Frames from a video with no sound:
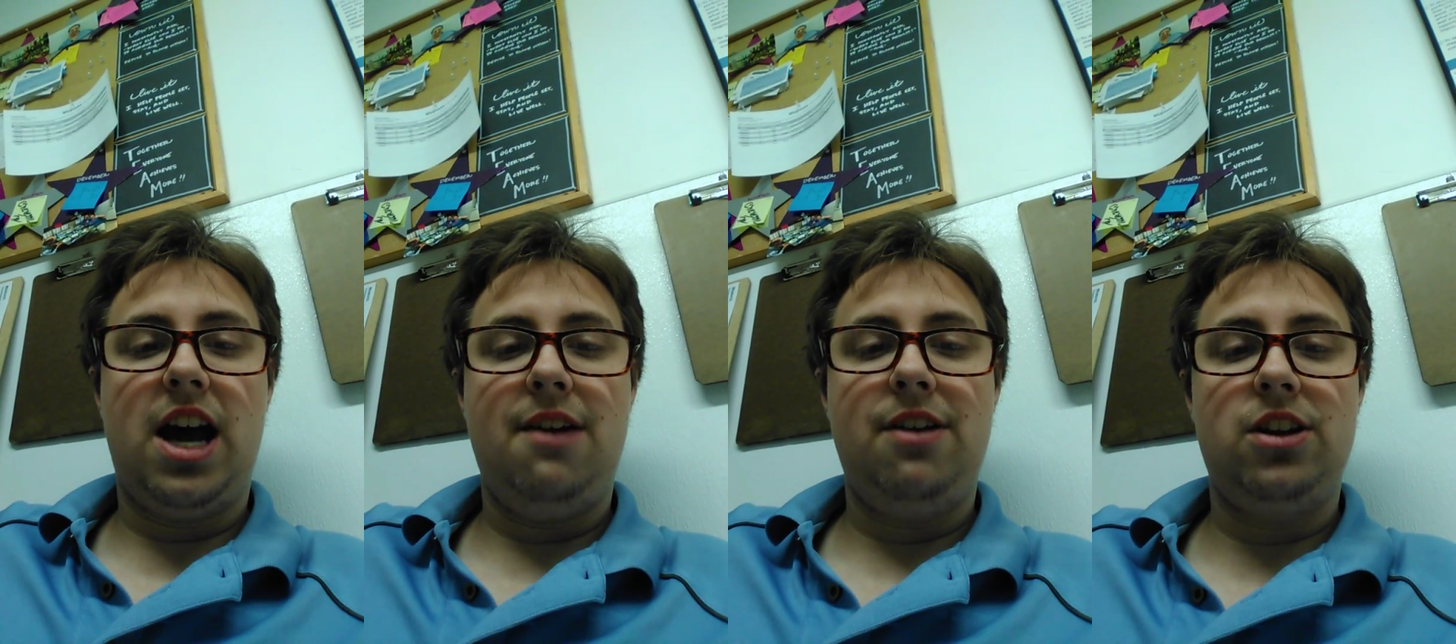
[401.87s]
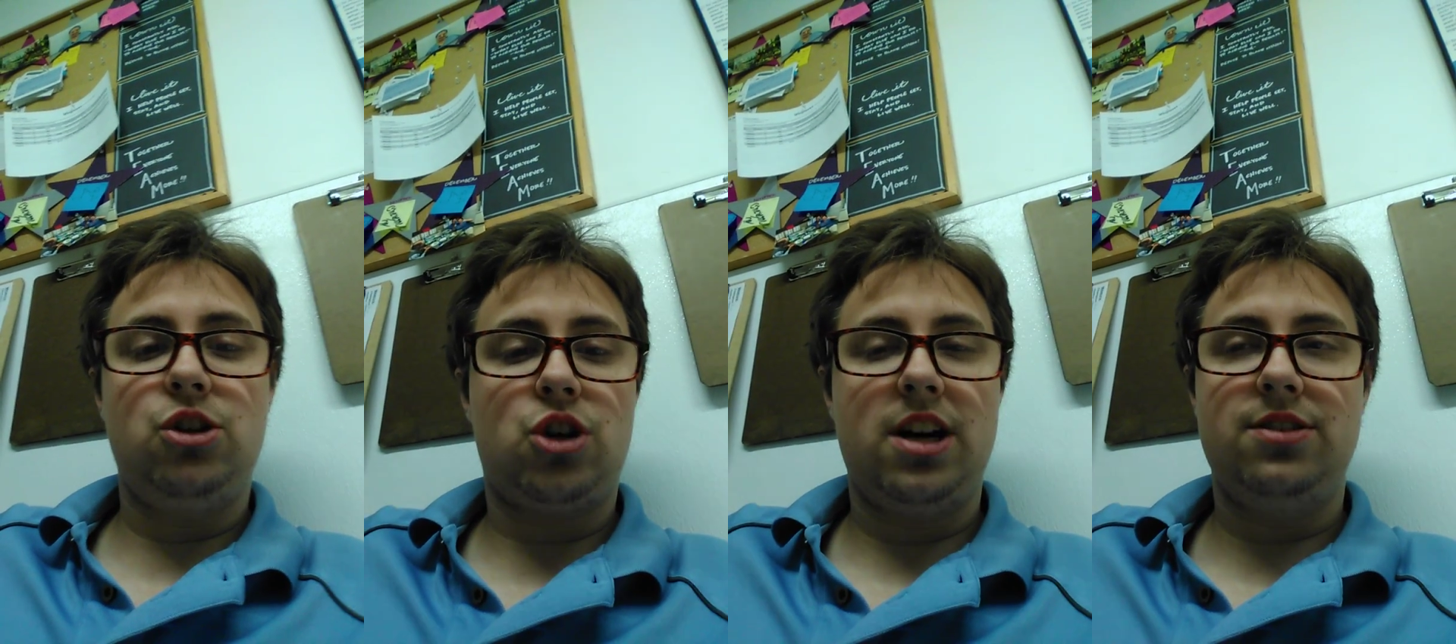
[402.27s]
I've had to
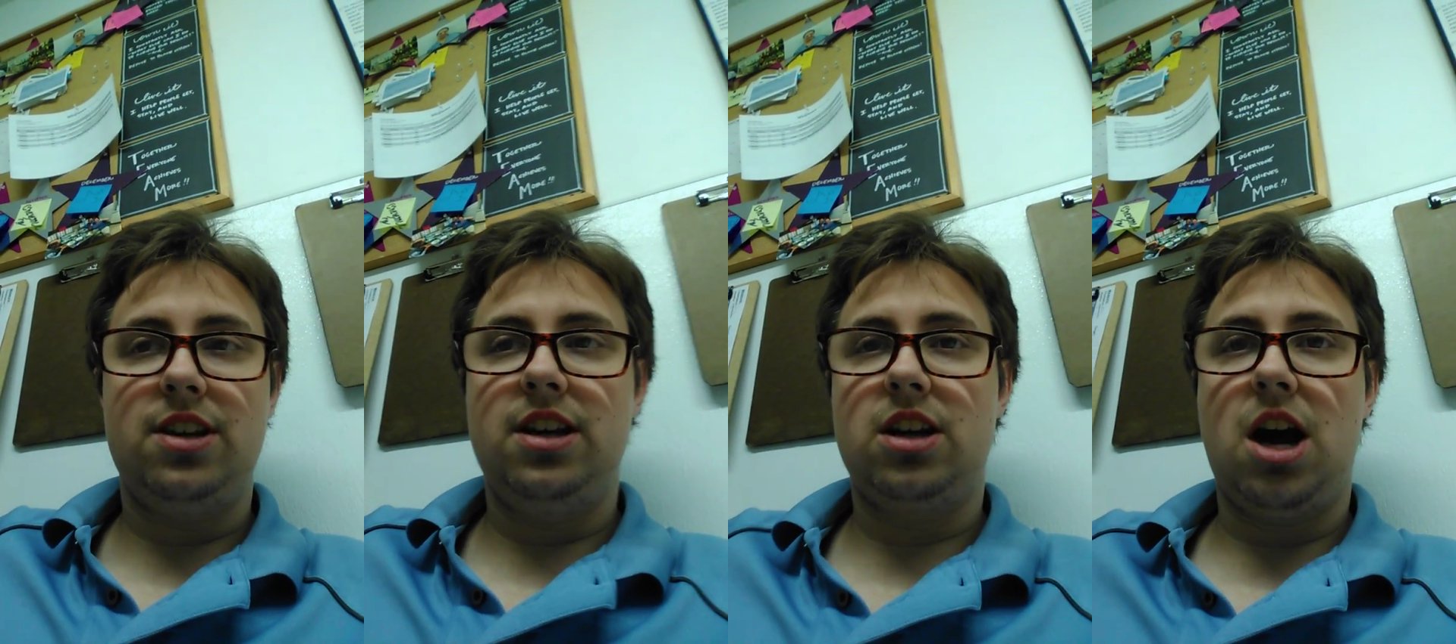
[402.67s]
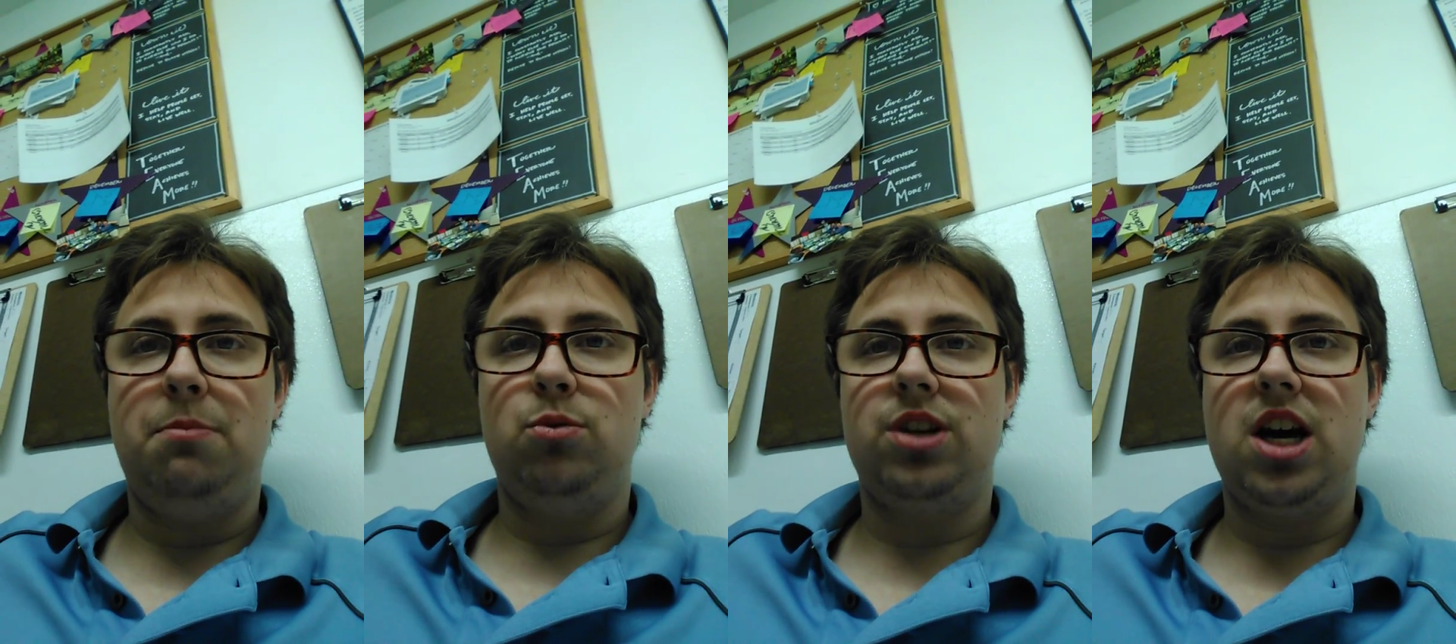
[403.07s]
translate a
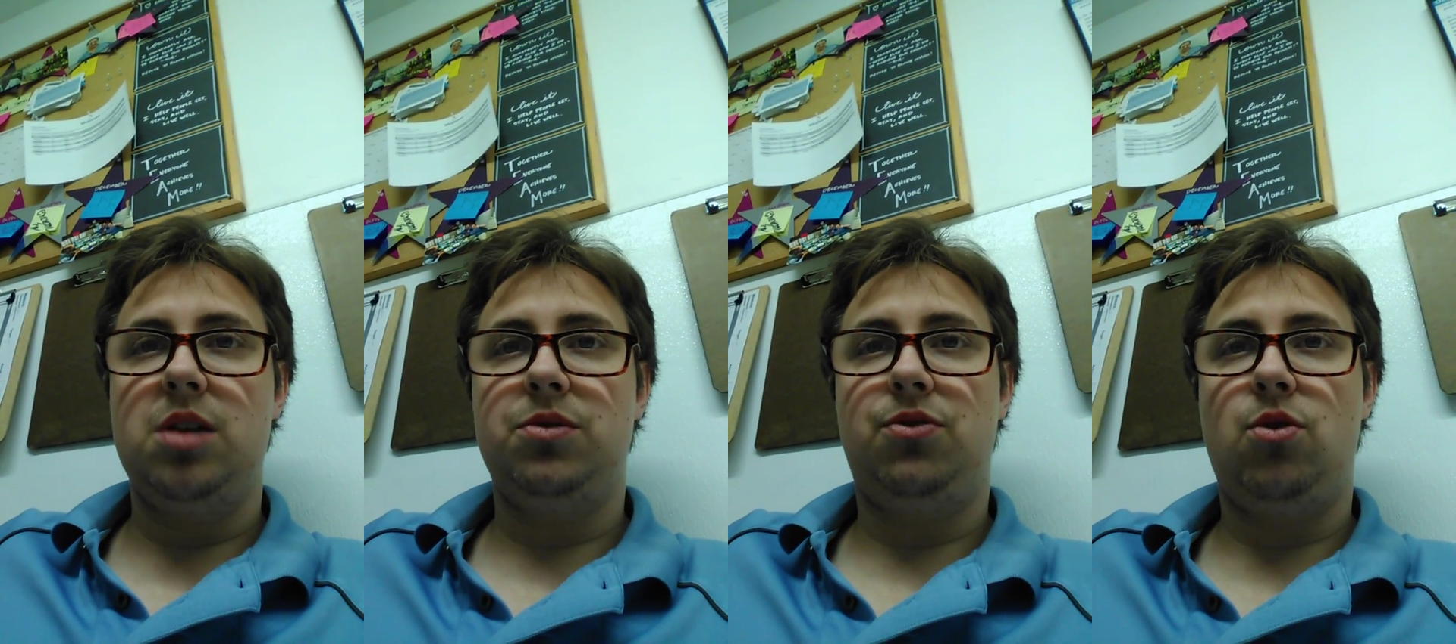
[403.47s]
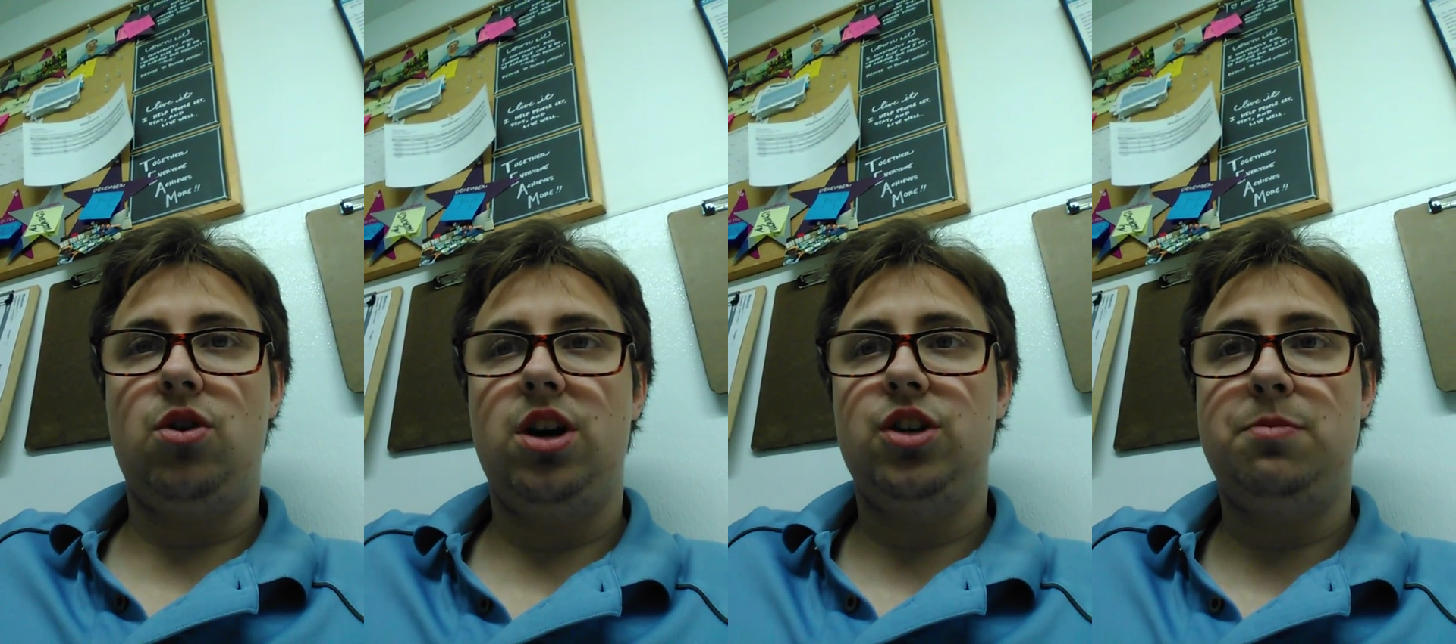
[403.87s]
couple times
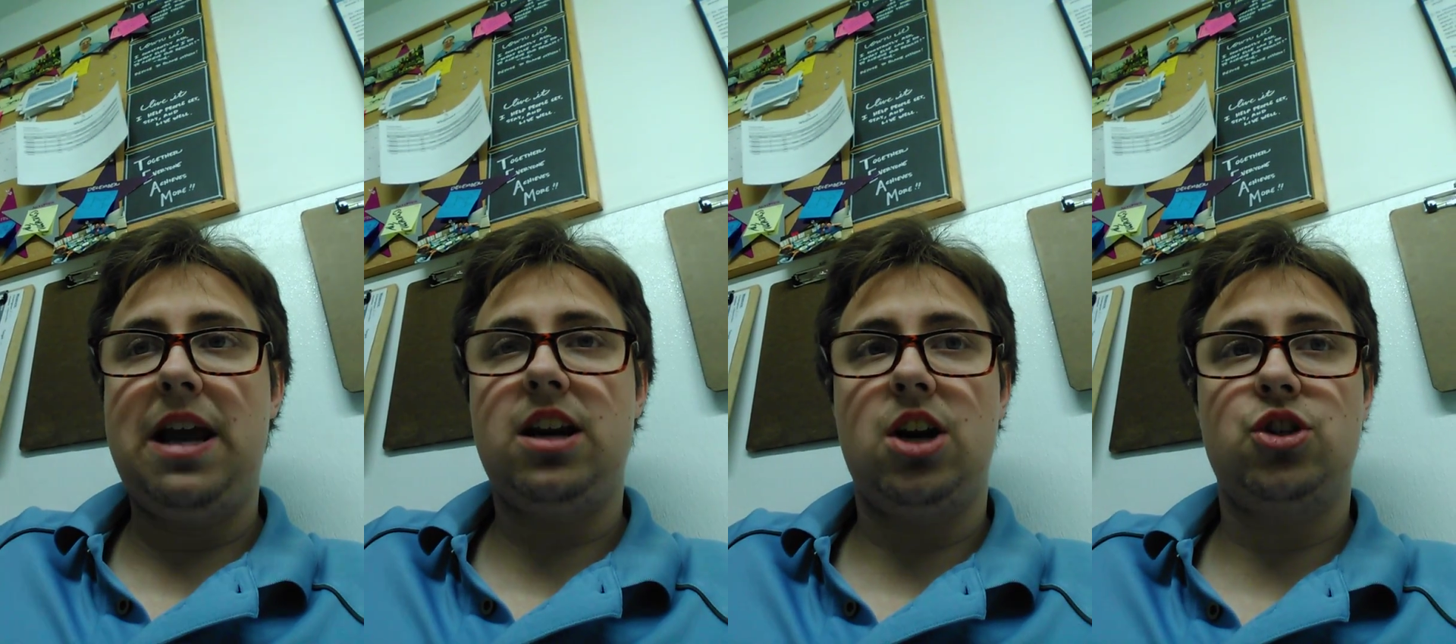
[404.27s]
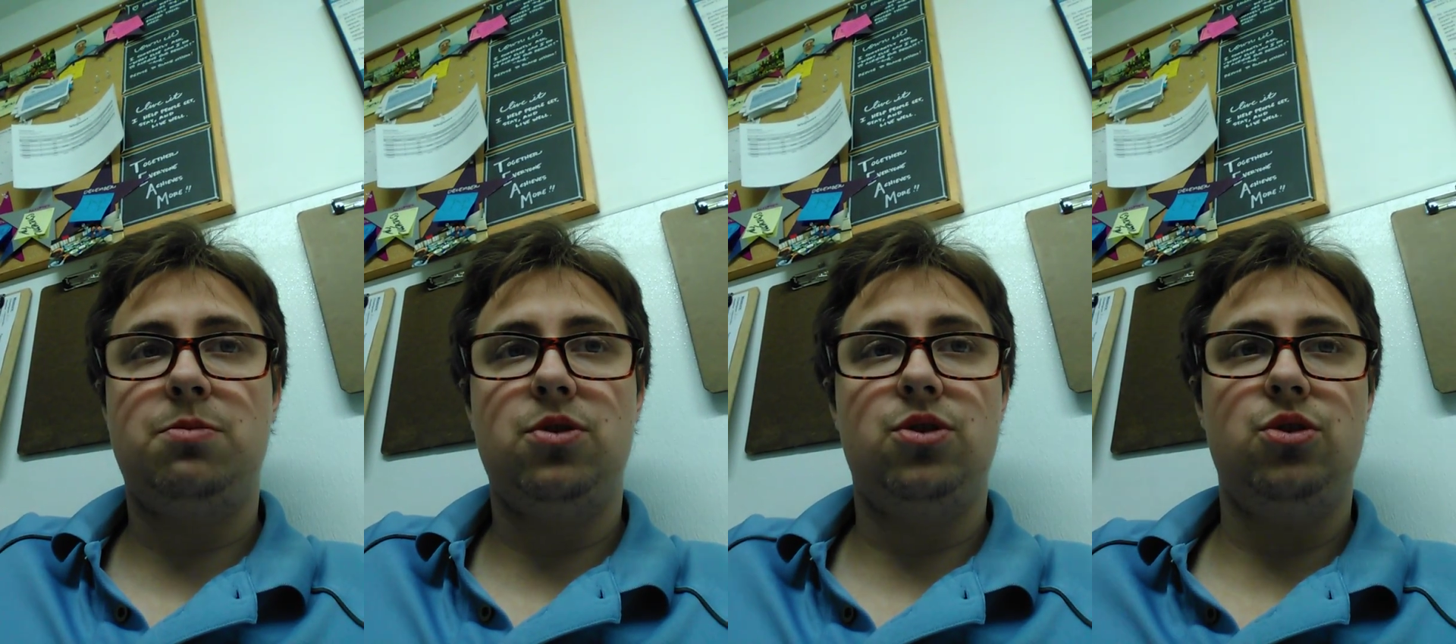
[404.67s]
for Hispanic
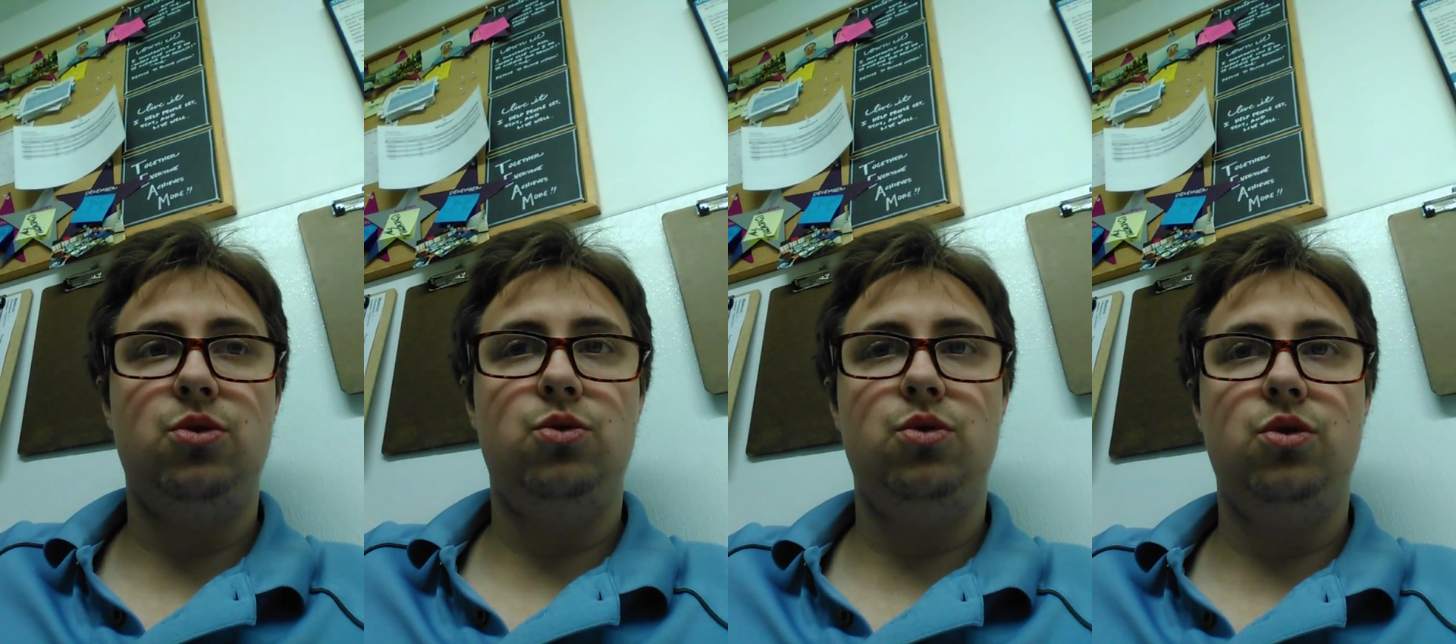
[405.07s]
customers who